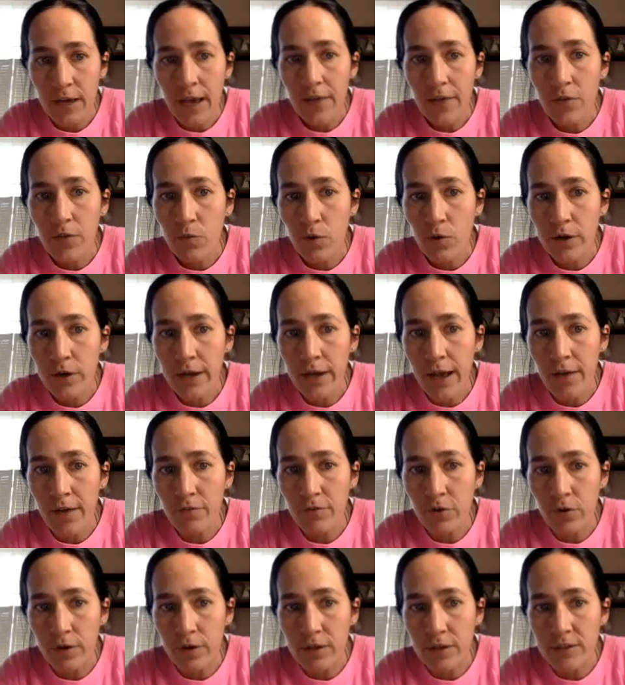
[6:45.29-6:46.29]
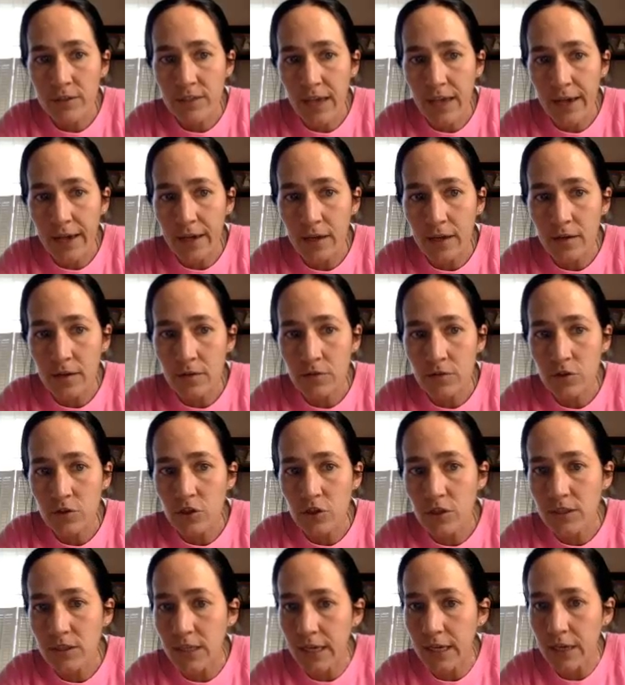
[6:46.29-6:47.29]
and the 1/2 going second,
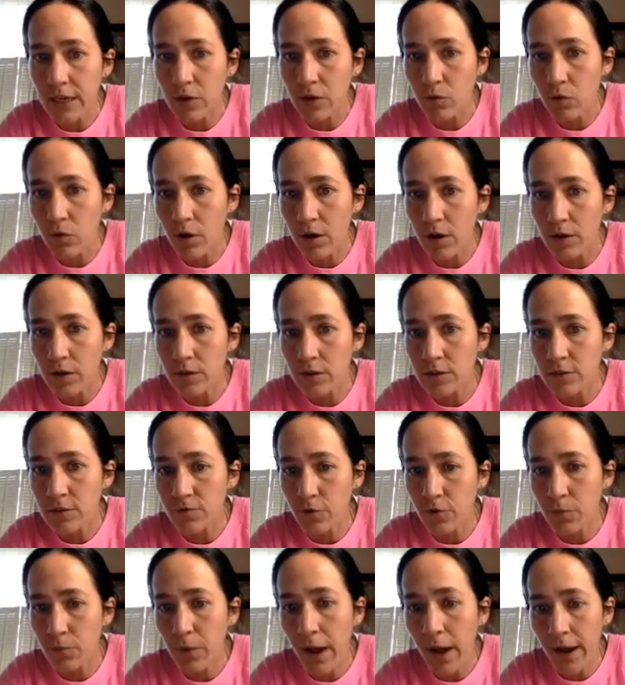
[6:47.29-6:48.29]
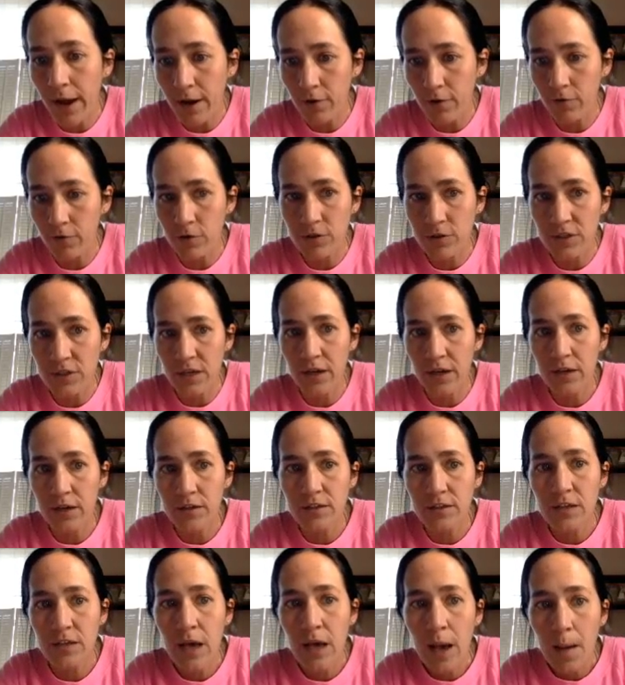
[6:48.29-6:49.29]
just like it was for pi over
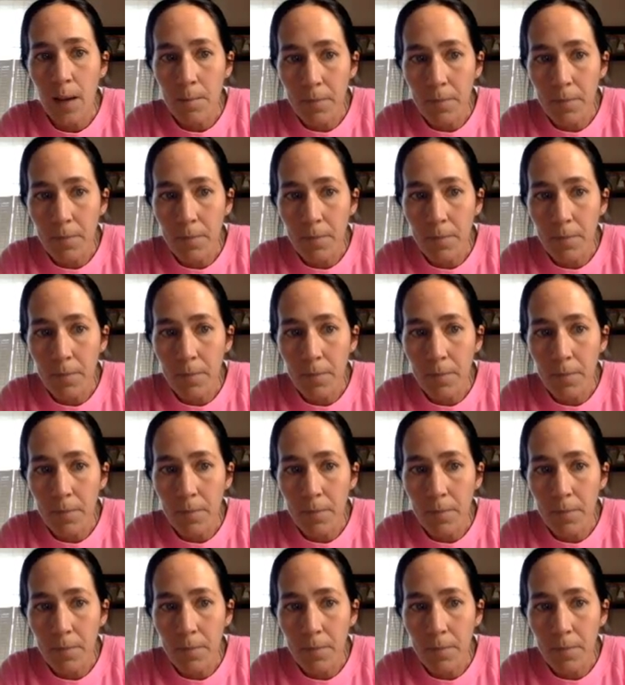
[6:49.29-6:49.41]
6.